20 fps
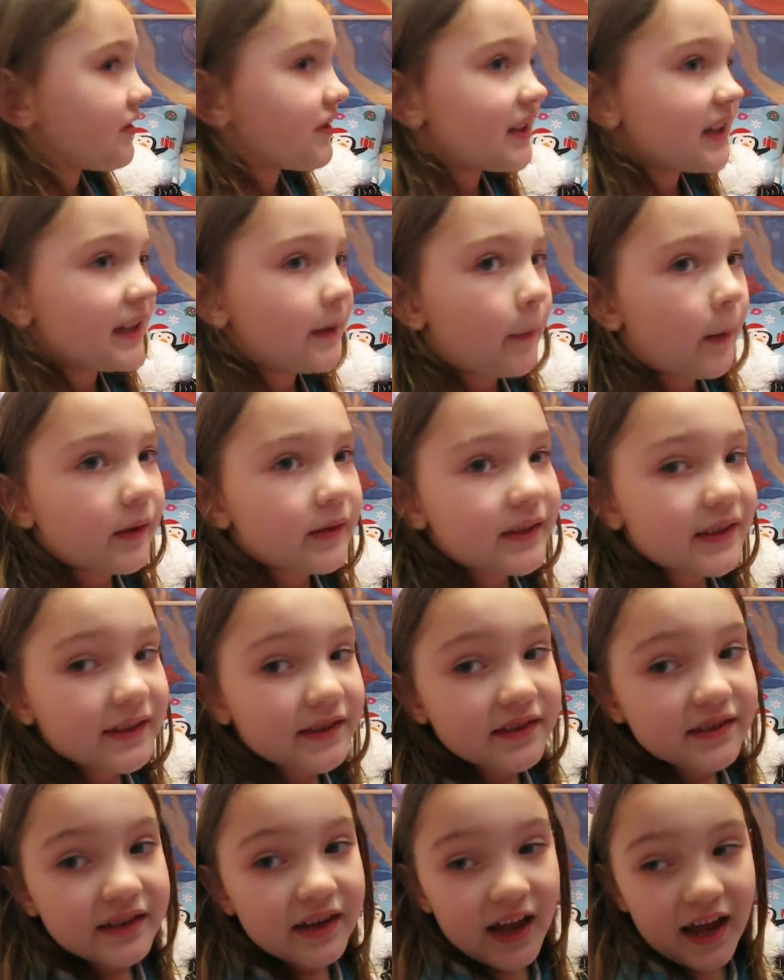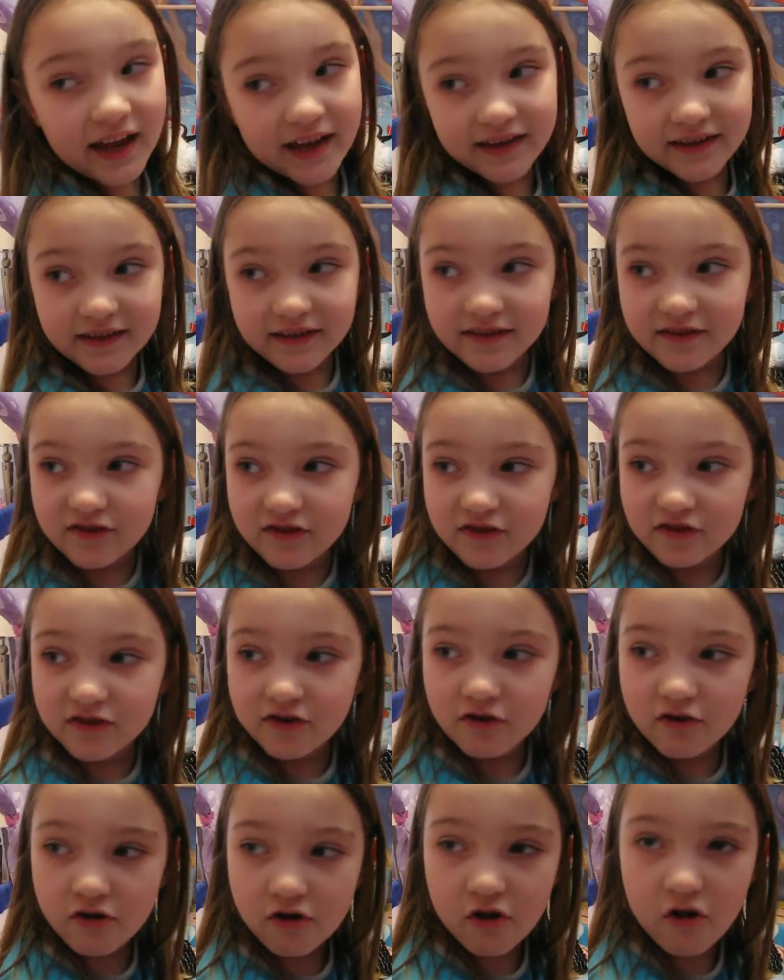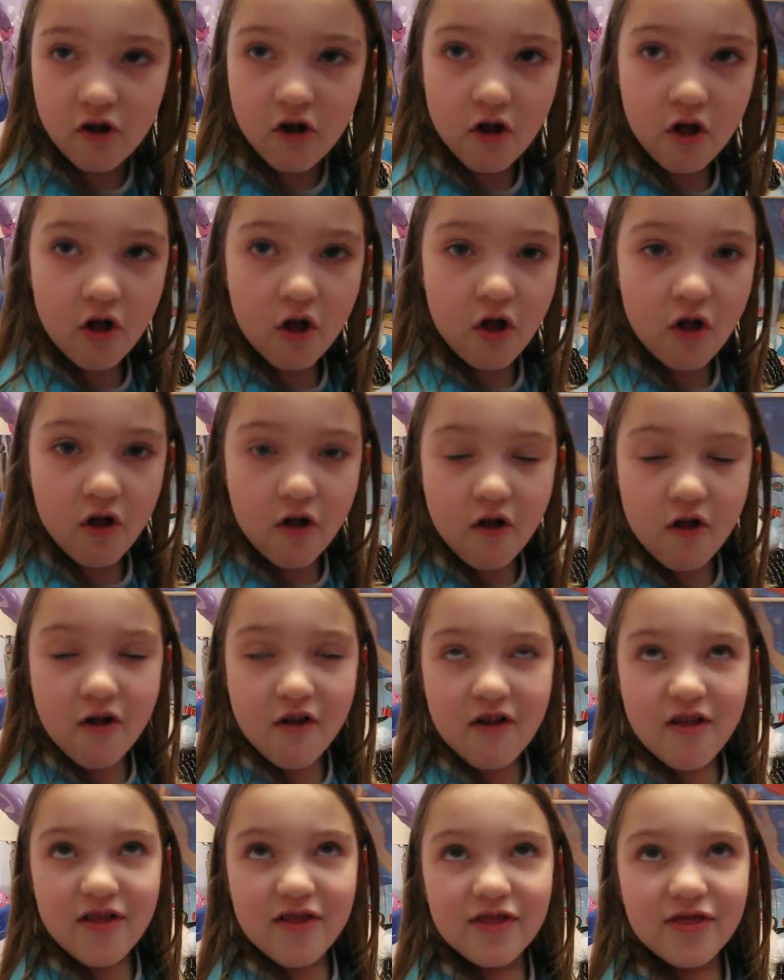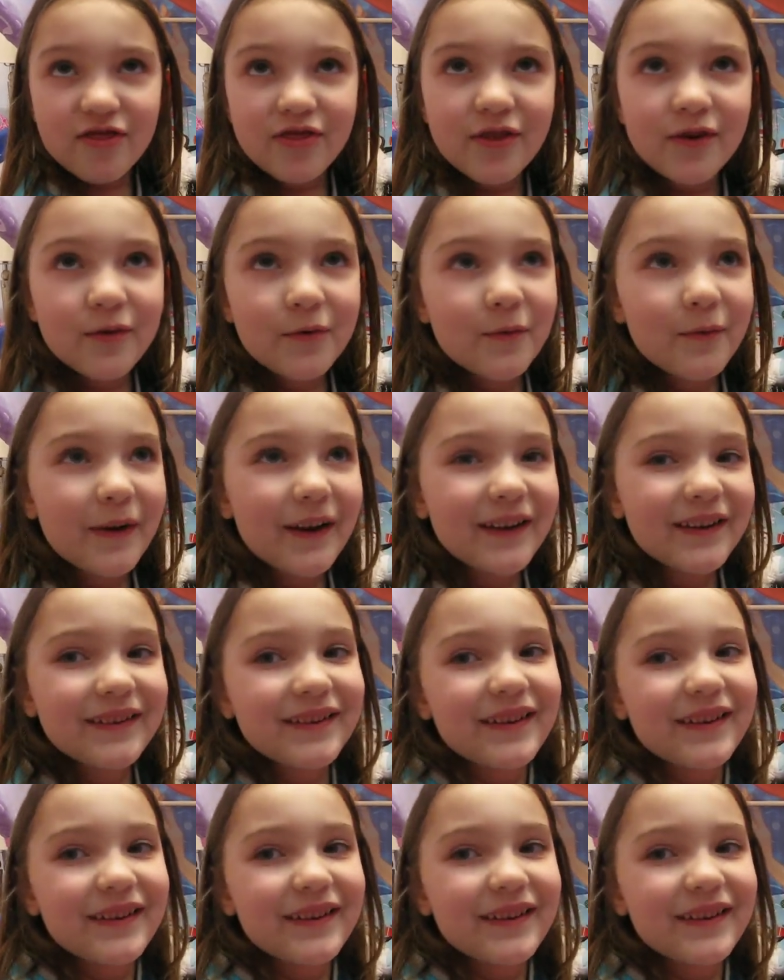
thing about this tent. What's that? The window.